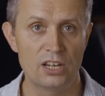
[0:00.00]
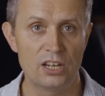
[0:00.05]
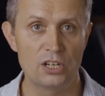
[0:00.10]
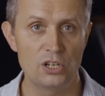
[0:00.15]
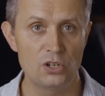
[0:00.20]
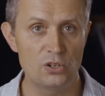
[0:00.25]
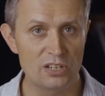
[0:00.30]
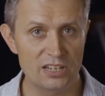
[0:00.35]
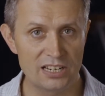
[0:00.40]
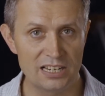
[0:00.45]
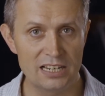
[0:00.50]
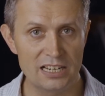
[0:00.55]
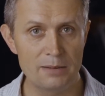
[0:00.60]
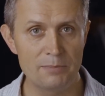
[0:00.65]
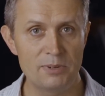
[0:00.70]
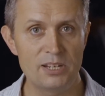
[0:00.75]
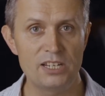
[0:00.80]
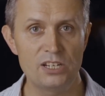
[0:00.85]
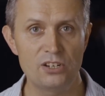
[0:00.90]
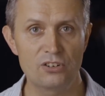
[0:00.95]
you can
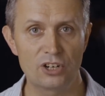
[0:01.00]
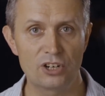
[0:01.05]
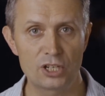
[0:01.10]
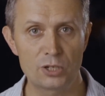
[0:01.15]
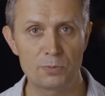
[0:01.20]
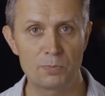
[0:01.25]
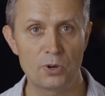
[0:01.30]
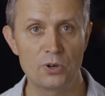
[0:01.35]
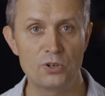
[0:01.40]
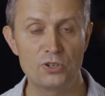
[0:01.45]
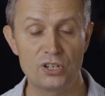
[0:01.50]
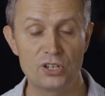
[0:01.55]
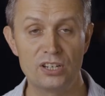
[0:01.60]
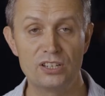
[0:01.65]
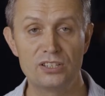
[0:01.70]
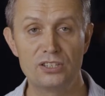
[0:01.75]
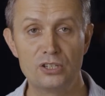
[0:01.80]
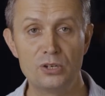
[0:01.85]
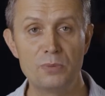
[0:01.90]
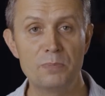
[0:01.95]
limit your
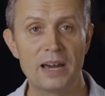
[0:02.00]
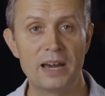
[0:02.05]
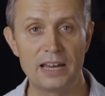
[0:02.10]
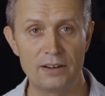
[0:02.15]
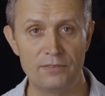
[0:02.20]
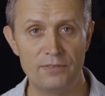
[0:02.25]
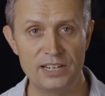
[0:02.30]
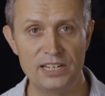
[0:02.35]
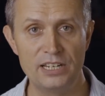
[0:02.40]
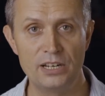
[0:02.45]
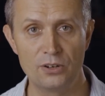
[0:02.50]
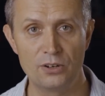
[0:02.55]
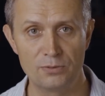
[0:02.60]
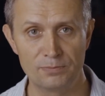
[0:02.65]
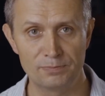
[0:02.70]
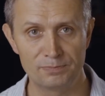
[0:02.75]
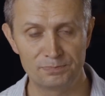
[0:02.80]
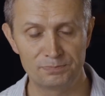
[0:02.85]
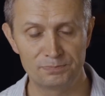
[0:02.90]
exposure to bad video.